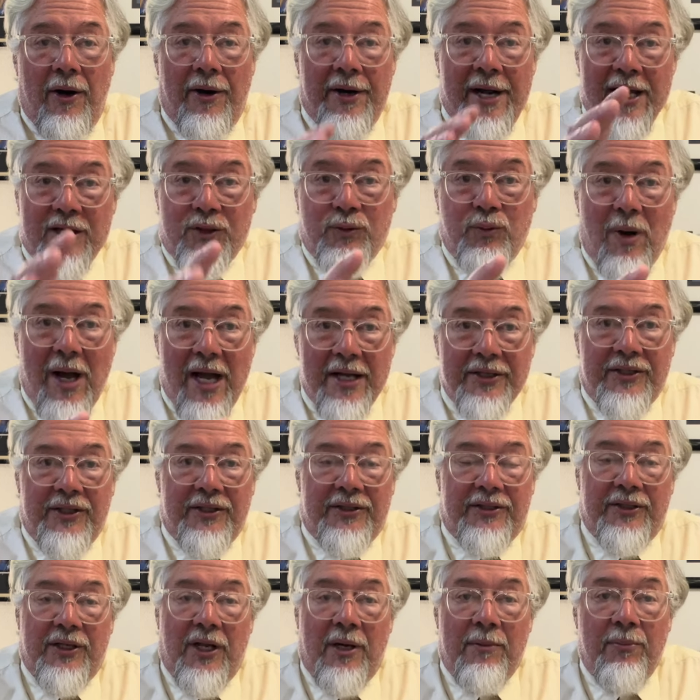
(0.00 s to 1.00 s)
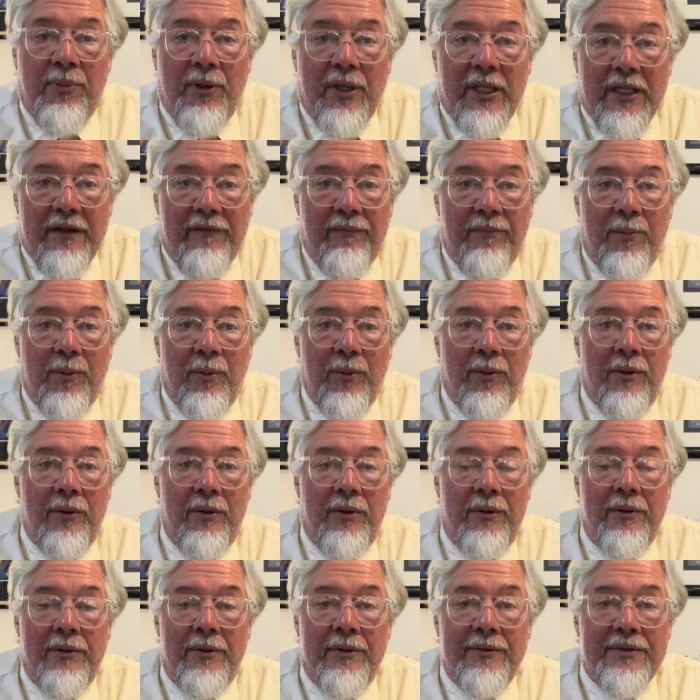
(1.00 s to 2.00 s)
Our next watch is an unbelievable
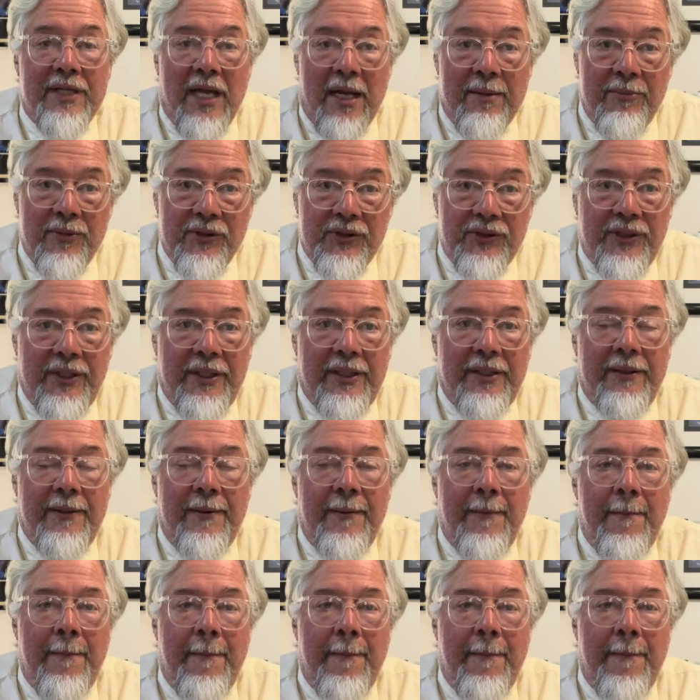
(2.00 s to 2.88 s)
time machine.